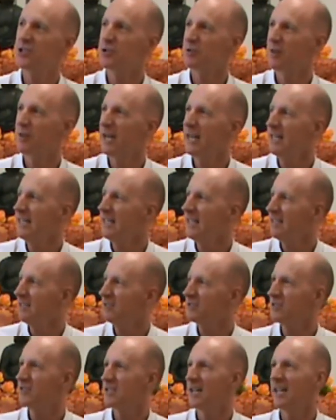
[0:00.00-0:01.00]

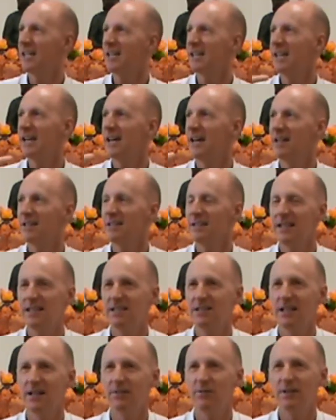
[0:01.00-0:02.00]
training to take it out
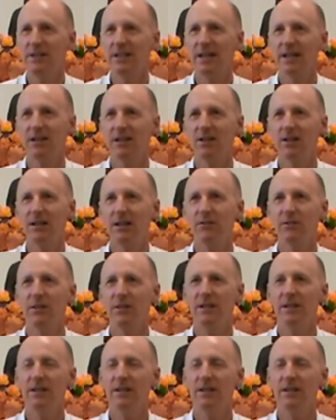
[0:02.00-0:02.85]
into everyday life.